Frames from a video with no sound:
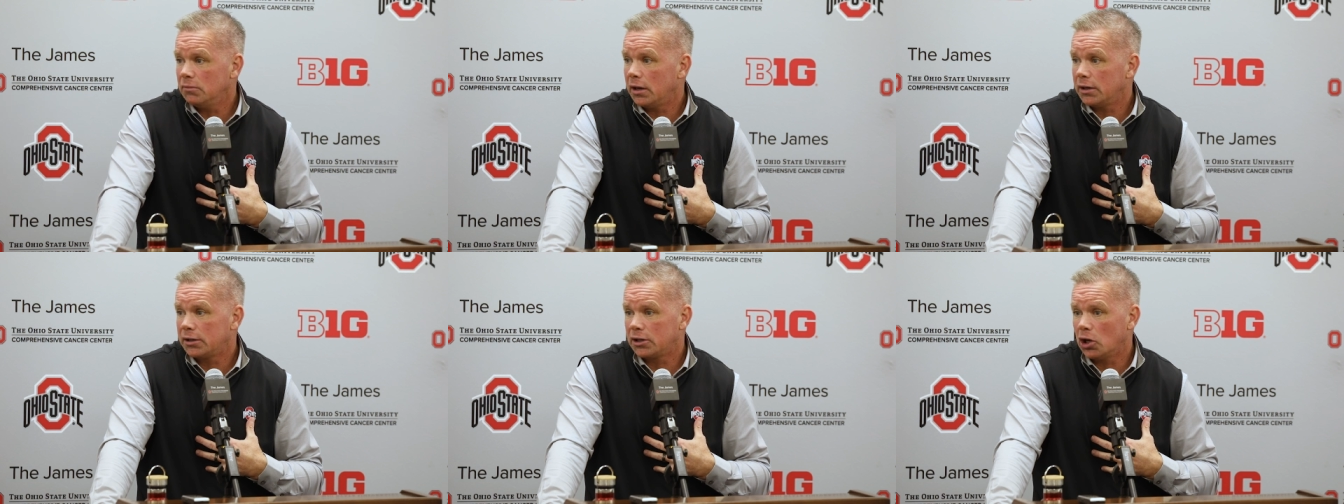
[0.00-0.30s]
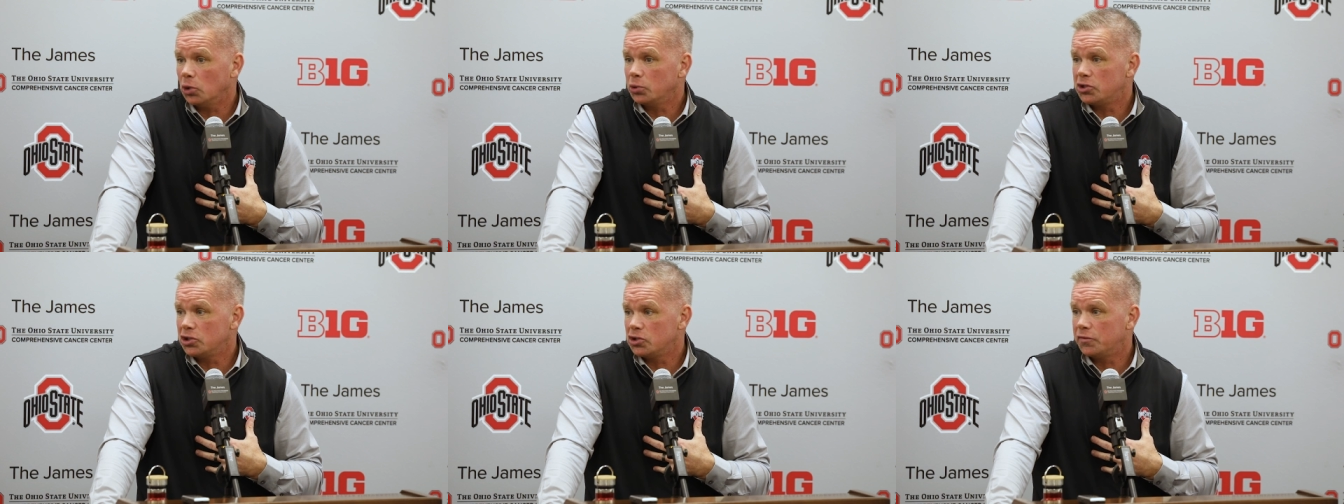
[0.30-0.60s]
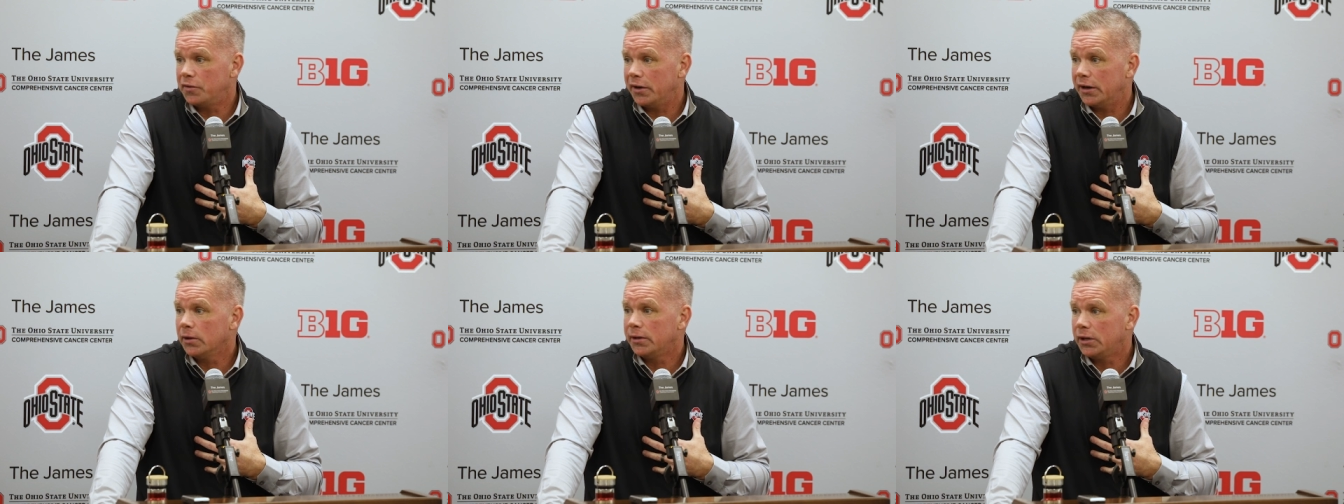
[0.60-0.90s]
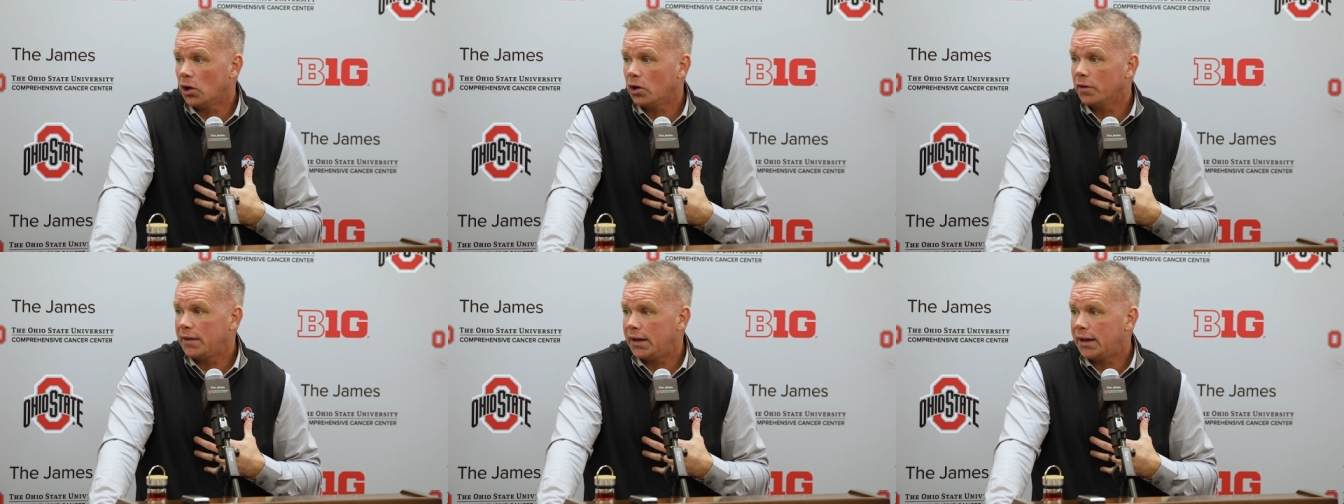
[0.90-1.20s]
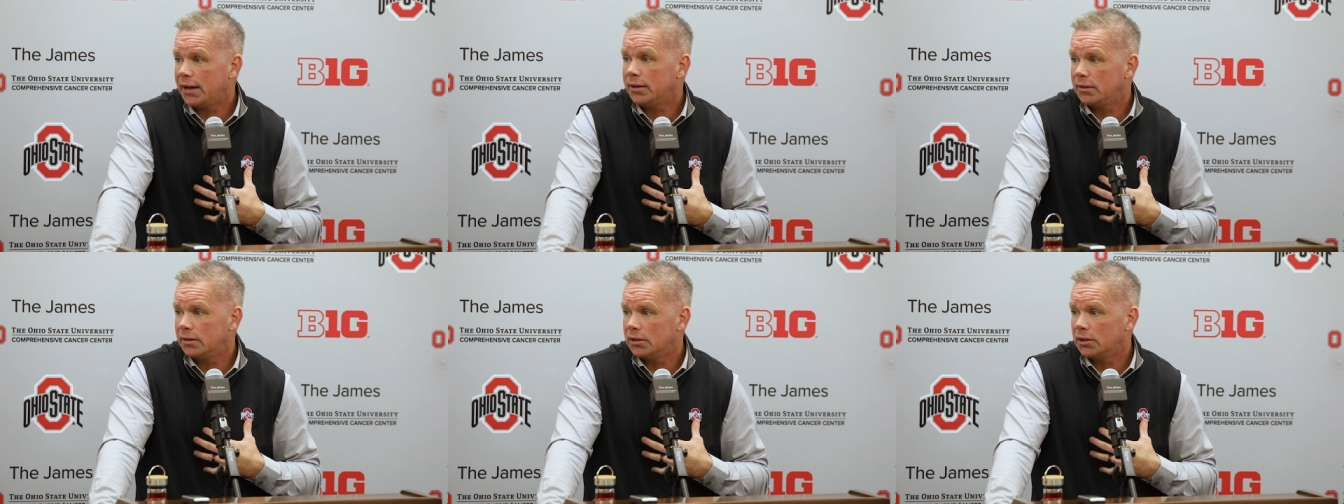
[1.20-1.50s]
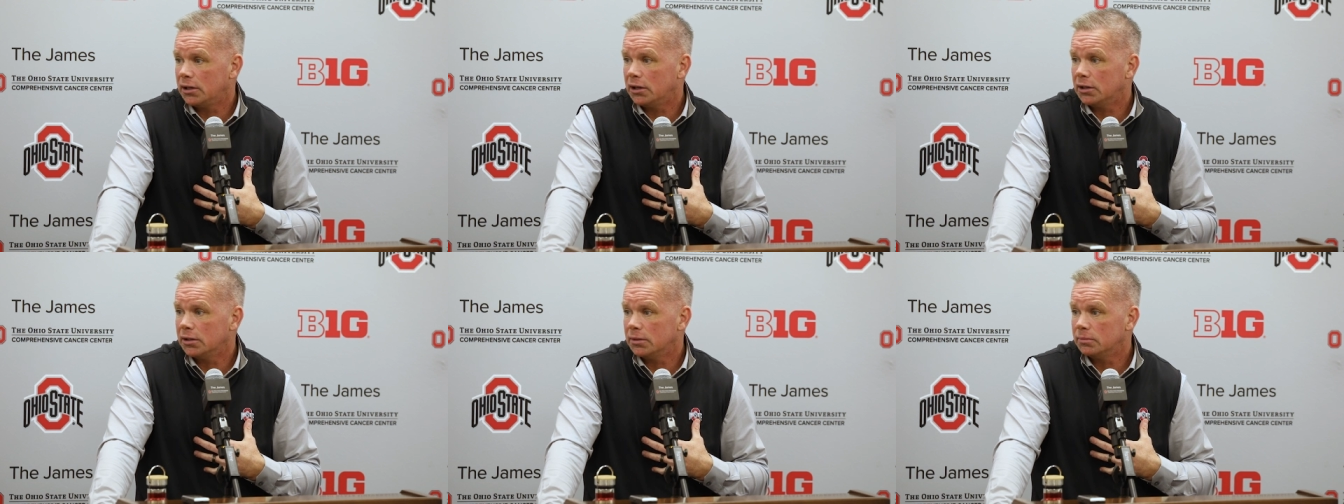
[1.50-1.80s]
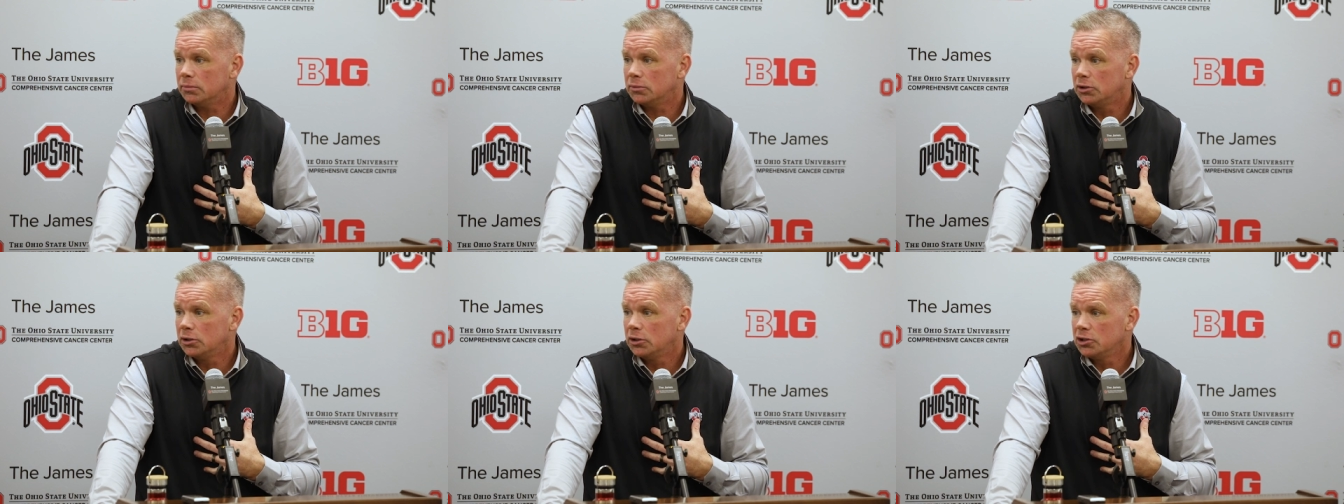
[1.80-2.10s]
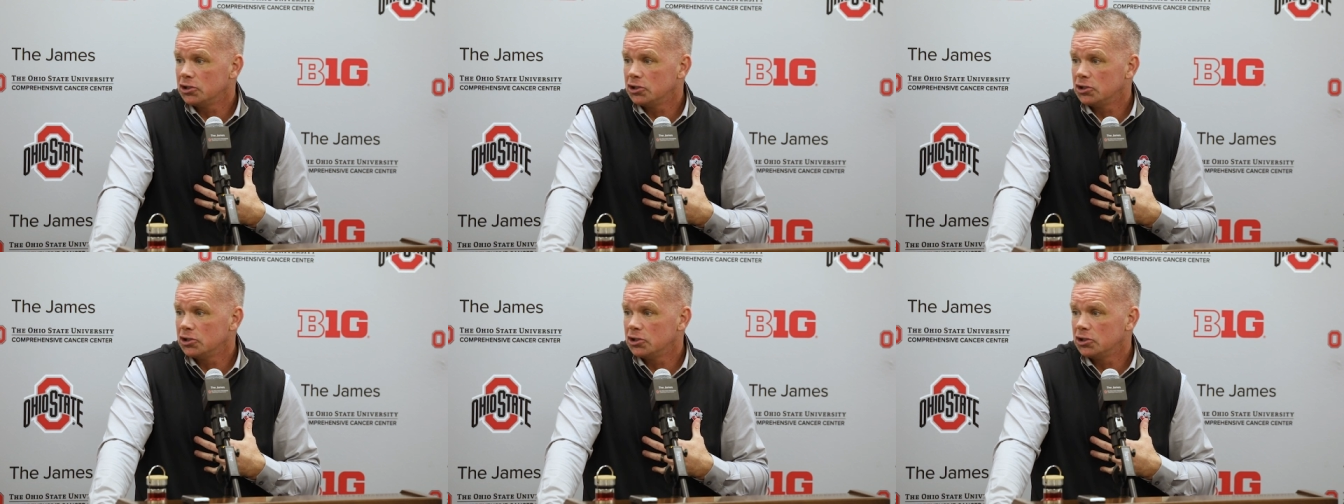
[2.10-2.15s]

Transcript: Uh, coaches vary on that. Um,